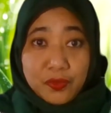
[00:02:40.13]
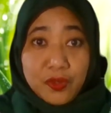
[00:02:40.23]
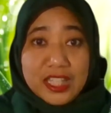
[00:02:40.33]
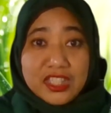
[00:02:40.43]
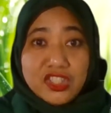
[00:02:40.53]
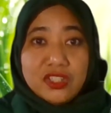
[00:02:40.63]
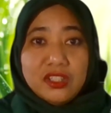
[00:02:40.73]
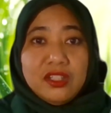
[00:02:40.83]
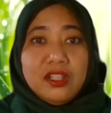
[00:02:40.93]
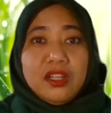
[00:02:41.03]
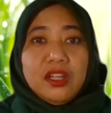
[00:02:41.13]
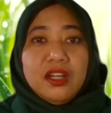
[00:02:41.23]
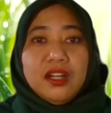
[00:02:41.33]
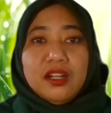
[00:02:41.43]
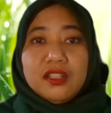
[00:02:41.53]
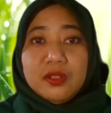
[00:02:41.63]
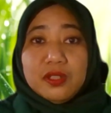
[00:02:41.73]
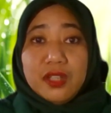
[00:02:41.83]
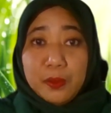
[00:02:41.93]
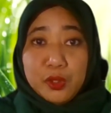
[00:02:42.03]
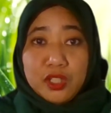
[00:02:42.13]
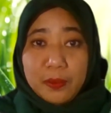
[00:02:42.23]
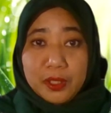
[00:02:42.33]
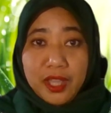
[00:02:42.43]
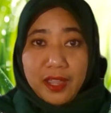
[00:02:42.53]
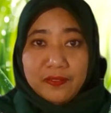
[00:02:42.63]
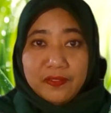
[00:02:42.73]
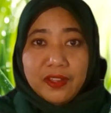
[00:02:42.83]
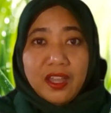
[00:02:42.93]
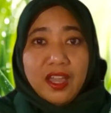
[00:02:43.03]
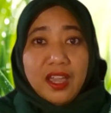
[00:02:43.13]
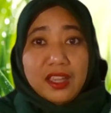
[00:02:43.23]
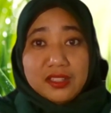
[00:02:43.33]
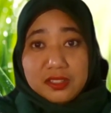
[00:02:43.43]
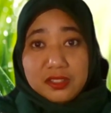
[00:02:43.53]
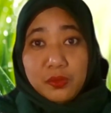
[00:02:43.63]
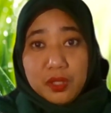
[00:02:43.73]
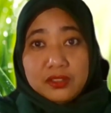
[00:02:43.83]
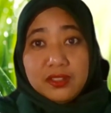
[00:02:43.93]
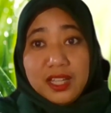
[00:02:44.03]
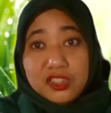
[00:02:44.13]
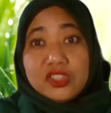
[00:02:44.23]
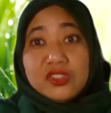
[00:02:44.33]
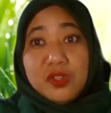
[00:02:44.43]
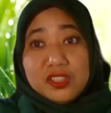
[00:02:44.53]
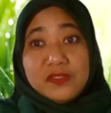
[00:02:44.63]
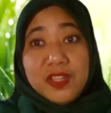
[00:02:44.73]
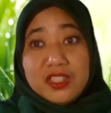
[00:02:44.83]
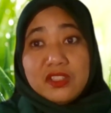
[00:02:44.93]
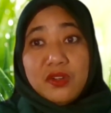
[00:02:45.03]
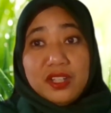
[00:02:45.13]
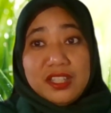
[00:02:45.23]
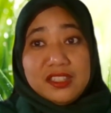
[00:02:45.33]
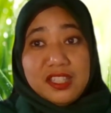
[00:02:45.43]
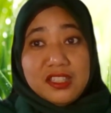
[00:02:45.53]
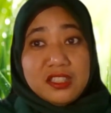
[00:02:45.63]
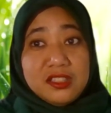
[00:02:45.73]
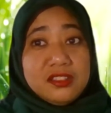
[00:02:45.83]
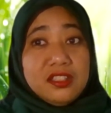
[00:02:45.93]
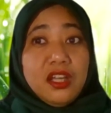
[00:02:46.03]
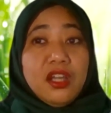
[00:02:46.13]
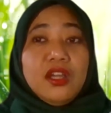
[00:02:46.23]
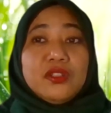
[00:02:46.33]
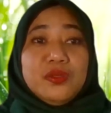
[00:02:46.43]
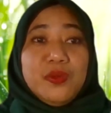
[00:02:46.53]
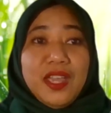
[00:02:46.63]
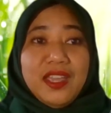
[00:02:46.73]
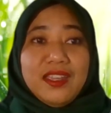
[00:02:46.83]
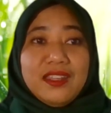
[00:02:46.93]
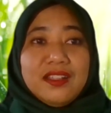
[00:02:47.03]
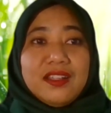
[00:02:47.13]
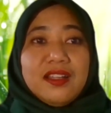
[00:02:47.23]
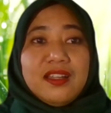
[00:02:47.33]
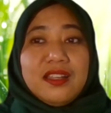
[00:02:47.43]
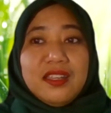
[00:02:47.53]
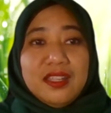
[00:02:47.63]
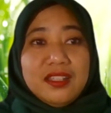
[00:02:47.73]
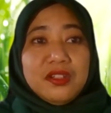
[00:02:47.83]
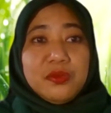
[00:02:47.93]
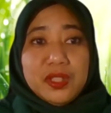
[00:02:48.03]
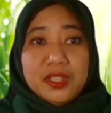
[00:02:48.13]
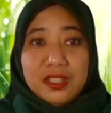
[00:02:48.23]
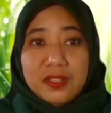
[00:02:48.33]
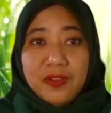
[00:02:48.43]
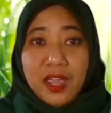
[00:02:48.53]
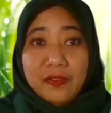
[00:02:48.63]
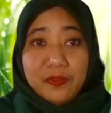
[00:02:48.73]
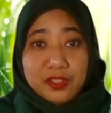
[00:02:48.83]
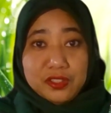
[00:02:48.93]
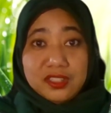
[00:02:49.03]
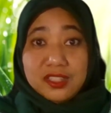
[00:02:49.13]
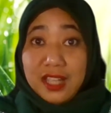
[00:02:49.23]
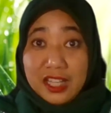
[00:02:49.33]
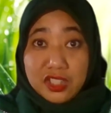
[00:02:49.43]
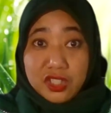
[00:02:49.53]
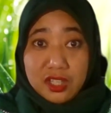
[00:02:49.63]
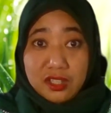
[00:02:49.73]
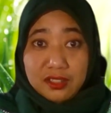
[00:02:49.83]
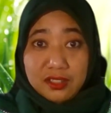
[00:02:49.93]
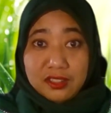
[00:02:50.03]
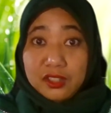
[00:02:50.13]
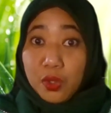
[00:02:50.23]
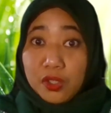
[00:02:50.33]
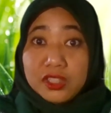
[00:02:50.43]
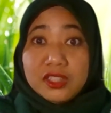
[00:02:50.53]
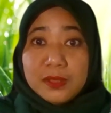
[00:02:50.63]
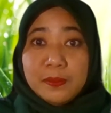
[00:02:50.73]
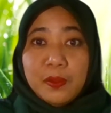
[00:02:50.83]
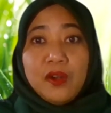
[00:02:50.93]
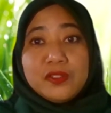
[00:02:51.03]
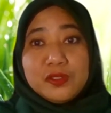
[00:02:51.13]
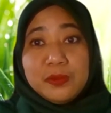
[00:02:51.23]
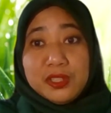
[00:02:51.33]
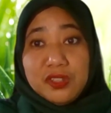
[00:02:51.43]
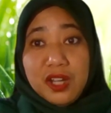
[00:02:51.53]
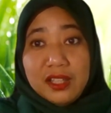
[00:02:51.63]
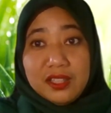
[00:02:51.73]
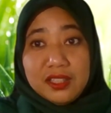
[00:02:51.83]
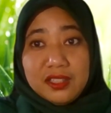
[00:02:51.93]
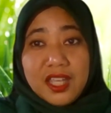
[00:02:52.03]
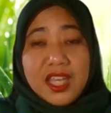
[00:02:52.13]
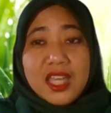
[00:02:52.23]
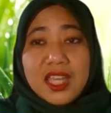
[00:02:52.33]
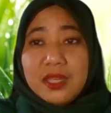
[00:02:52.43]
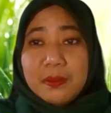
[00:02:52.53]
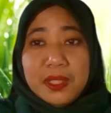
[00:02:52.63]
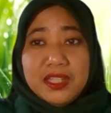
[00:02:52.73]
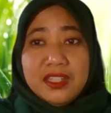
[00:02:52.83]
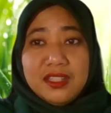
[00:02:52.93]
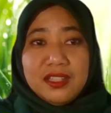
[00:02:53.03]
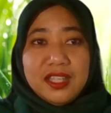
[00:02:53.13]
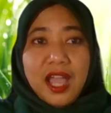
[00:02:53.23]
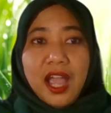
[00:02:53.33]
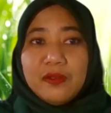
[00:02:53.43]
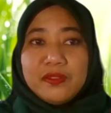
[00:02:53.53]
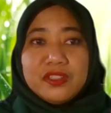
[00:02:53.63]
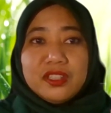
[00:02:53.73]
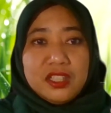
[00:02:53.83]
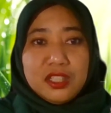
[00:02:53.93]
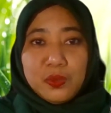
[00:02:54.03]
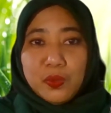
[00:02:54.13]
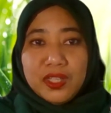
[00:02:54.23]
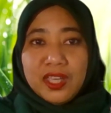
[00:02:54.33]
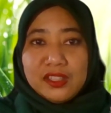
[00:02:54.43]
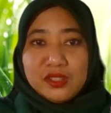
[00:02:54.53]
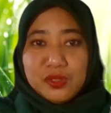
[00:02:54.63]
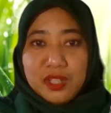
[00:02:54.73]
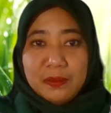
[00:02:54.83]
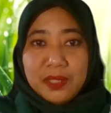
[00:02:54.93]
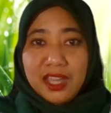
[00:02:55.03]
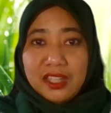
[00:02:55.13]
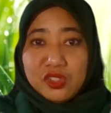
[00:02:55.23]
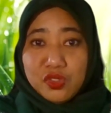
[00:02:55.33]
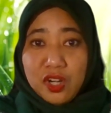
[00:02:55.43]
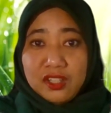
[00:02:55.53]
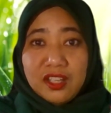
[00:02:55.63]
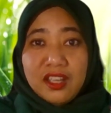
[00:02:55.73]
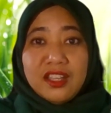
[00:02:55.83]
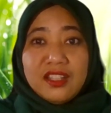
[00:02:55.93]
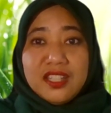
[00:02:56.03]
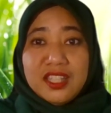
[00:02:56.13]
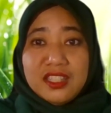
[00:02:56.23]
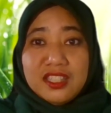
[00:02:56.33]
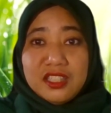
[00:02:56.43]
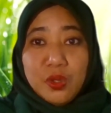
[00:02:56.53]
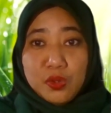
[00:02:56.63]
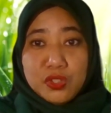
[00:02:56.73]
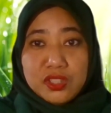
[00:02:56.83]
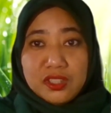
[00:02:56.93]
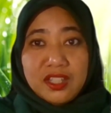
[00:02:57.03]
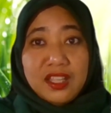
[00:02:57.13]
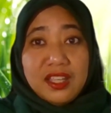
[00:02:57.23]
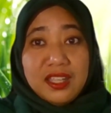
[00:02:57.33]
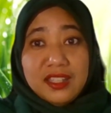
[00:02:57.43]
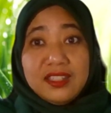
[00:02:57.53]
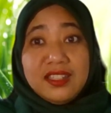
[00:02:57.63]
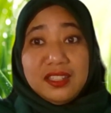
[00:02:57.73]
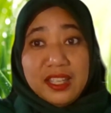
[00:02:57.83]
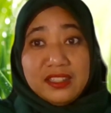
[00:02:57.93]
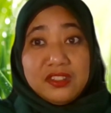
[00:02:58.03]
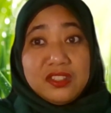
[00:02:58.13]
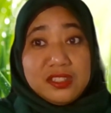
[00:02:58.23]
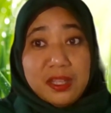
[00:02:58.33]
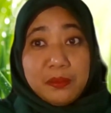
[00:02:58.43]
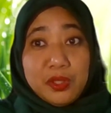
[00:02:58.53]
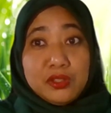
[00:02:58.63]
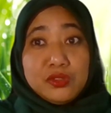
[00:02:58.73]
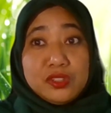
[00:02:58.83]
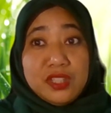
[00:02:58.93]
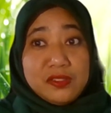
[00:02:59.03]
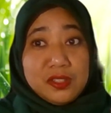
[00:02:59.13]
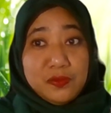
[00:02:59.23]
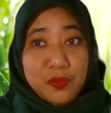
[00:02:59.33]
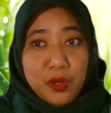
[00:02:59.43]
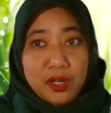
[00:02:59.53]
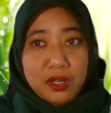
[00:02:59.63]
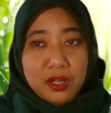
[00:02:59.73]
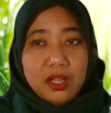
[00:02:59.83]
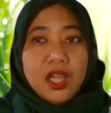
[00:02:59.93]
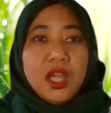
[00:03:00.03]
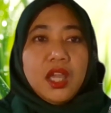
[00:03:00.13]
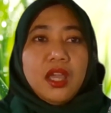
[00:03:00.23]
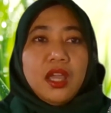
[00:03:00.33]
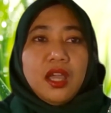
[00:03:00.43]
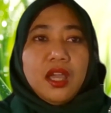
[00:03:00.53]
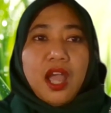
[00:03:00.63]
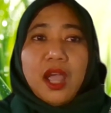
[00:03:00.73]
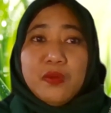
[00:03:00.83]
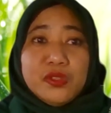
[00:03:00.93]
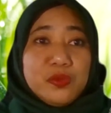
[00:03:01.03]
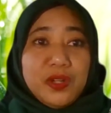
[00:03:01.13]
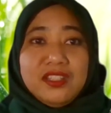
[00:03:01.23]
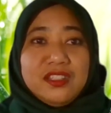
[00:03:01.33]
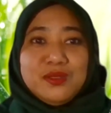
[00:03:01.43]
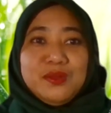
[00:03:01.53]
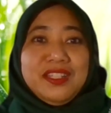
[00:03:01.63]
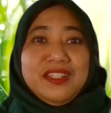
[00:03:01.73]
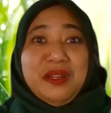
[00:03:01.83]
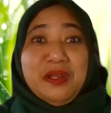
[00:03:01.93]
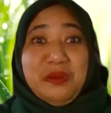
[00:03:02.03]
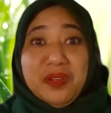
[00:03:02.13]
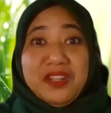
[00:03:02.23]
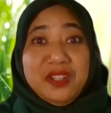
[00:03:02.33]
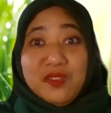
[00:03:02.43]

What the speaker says: for Nature, the WWF, as the world's largest conservation organization, to aid in the relief efforts in Aceh, the northern tip of Sumatra Island, immediately after the earthquake and tsunami had struck the Indian Ocean in the late December 2004. I was ready to lead a green